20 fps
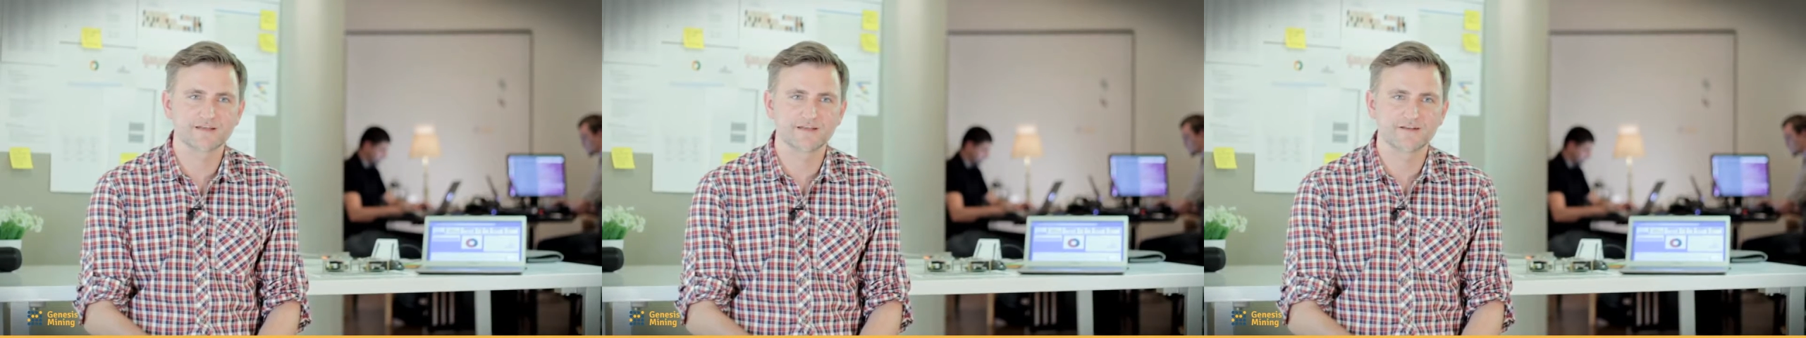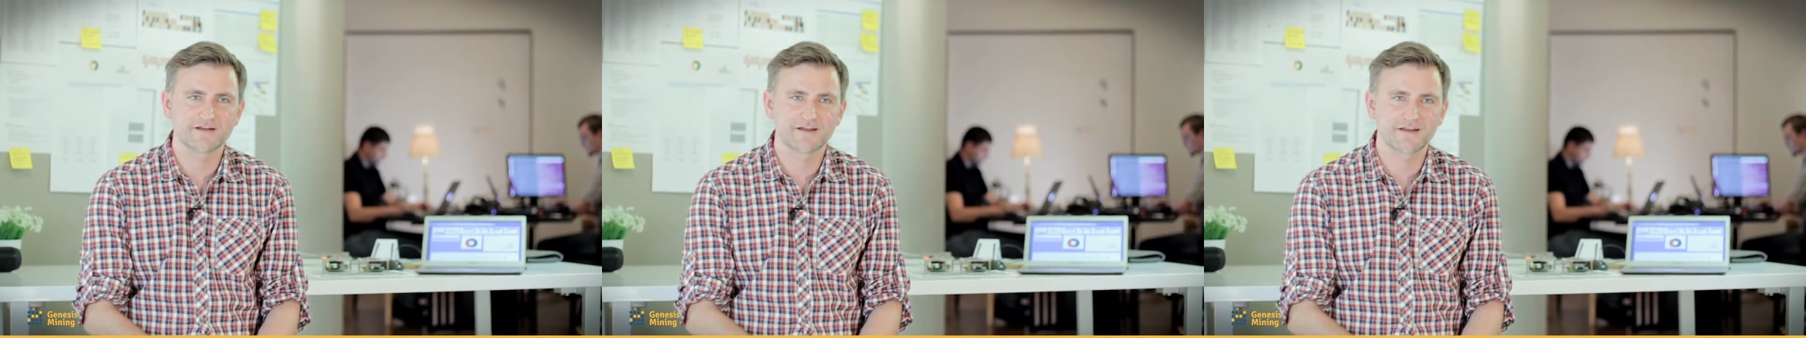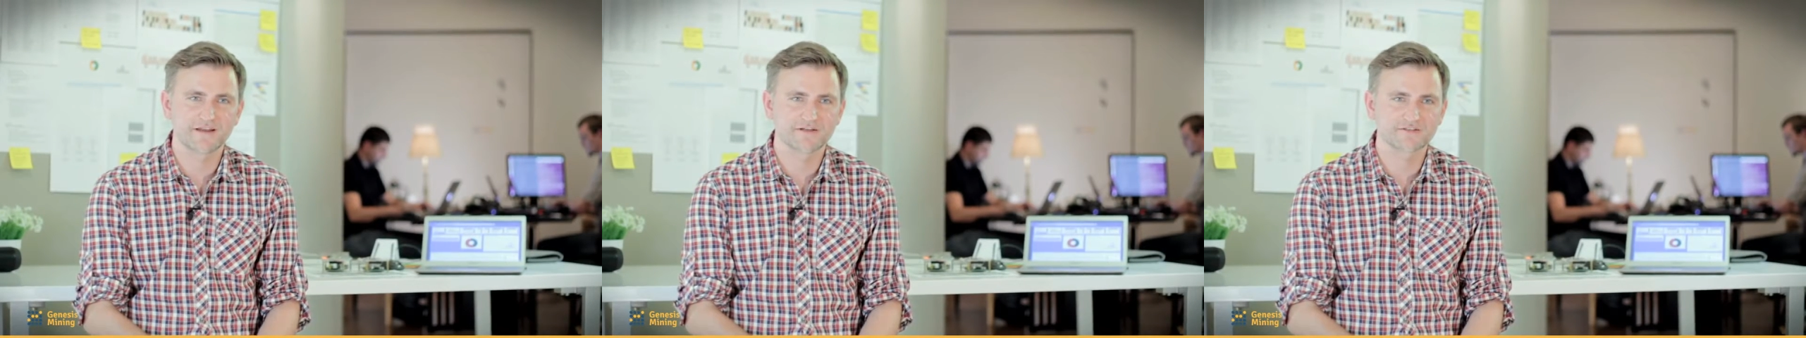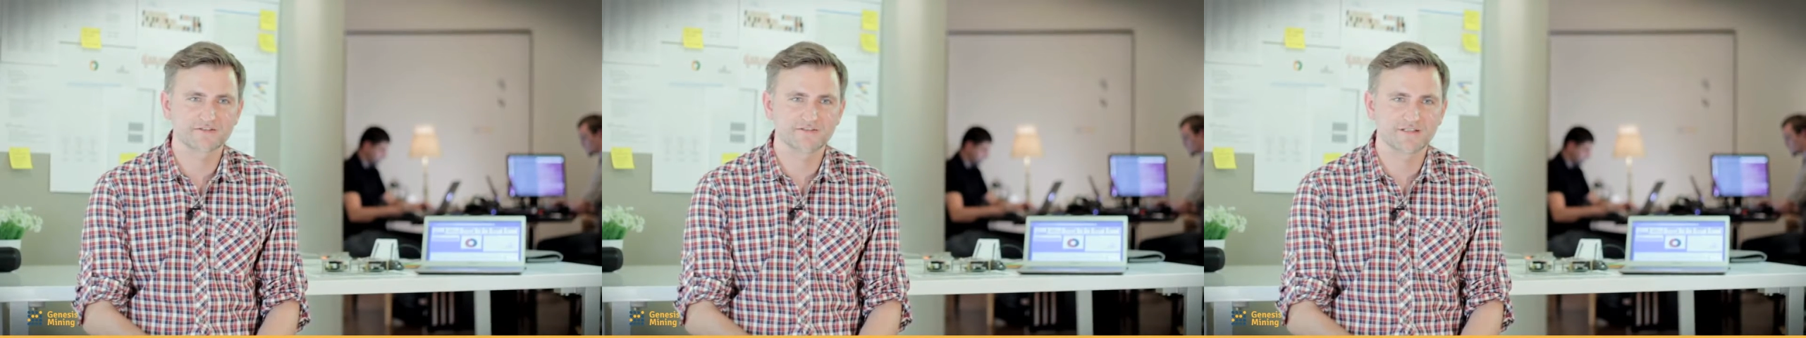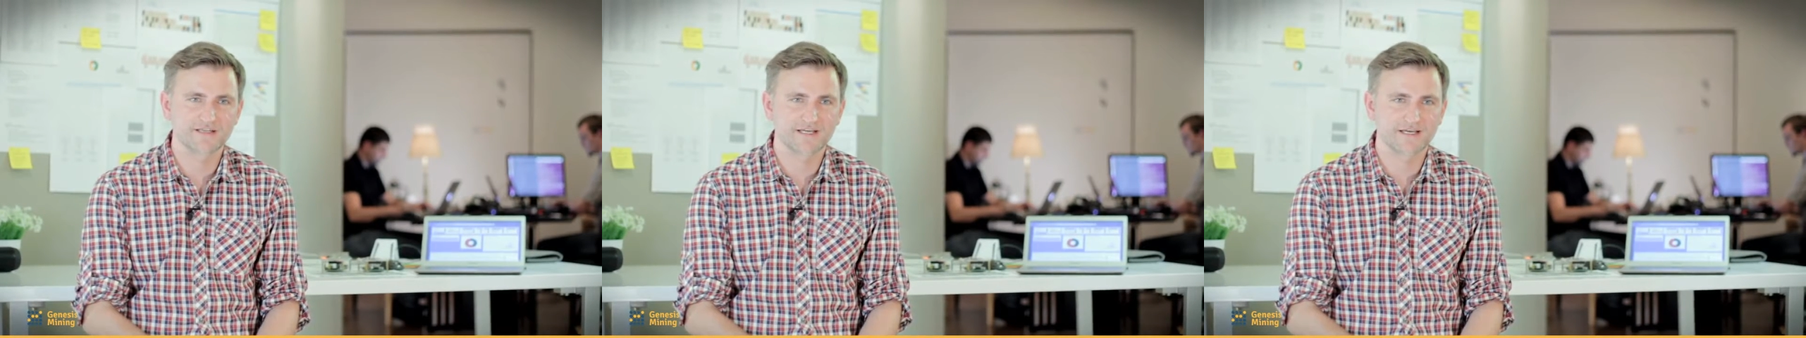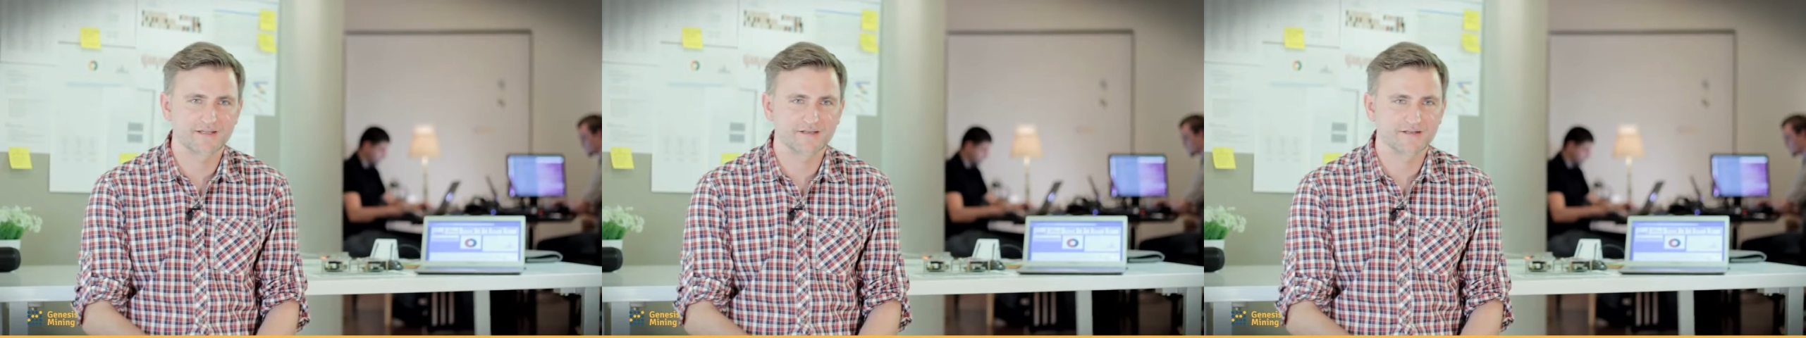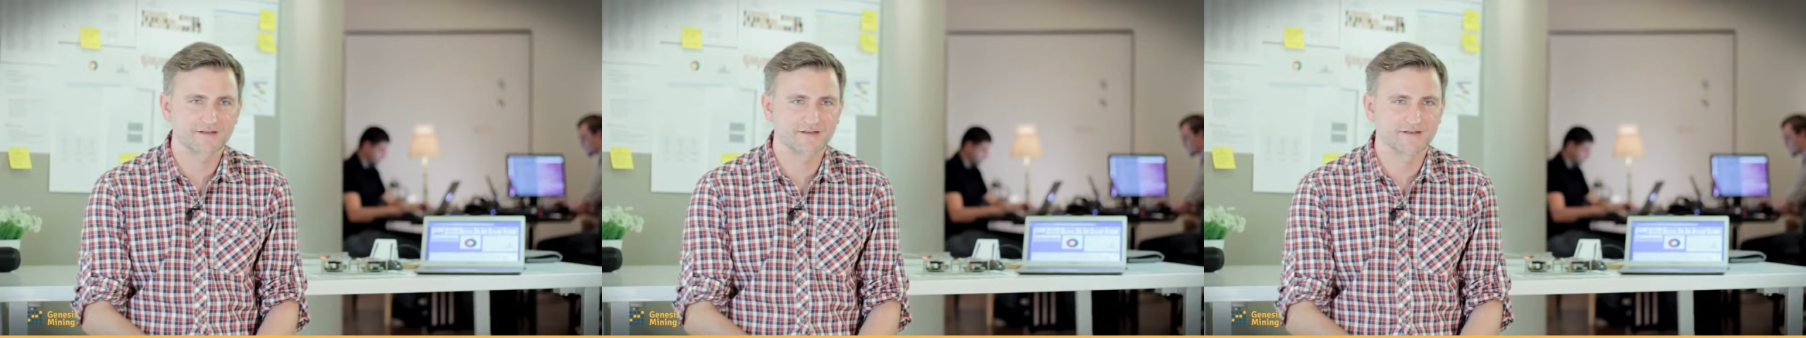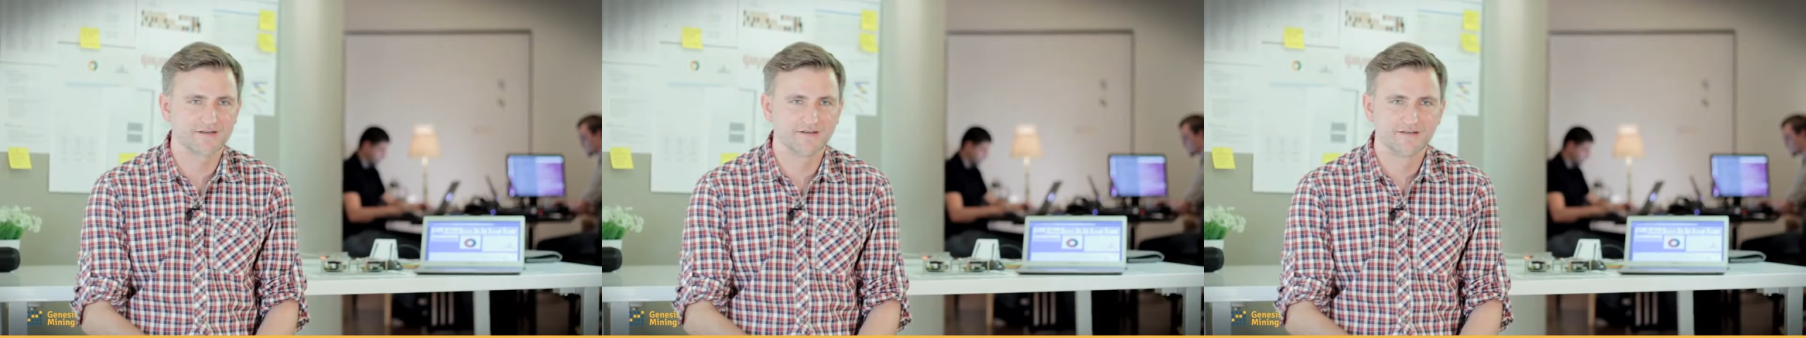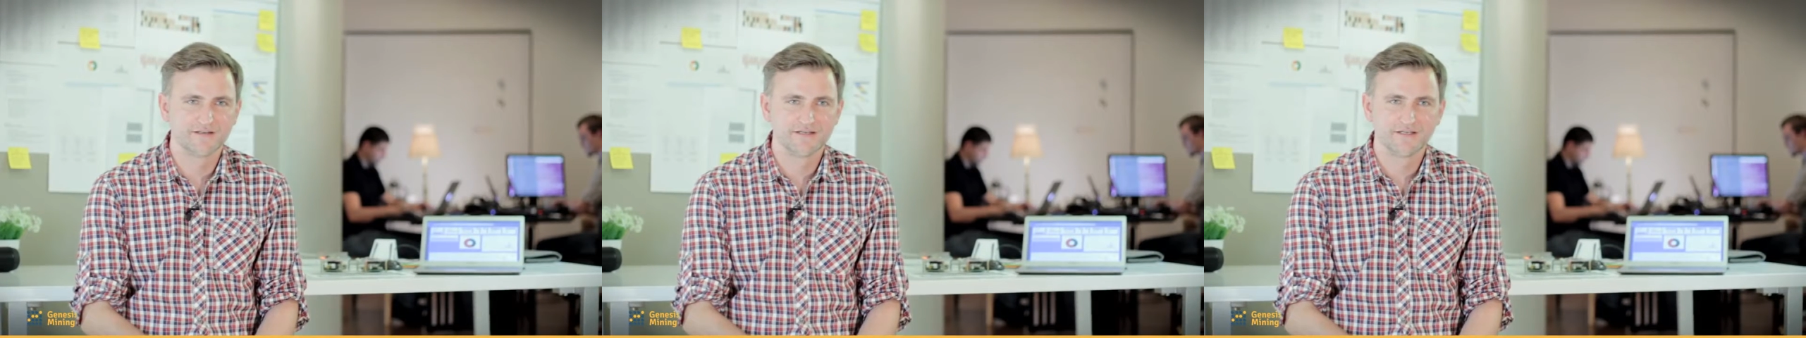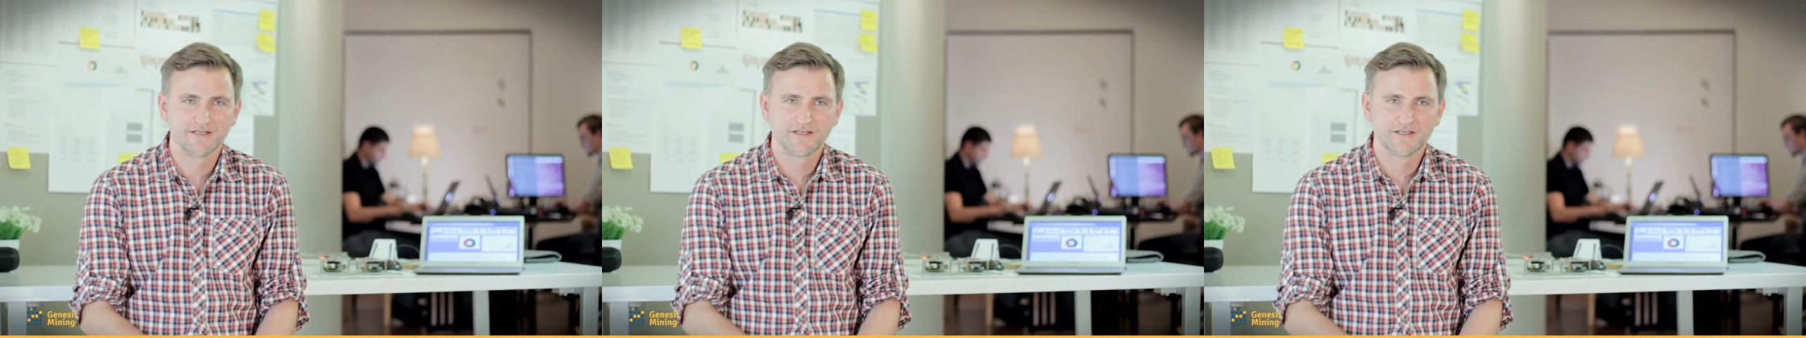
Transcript: and I actually had a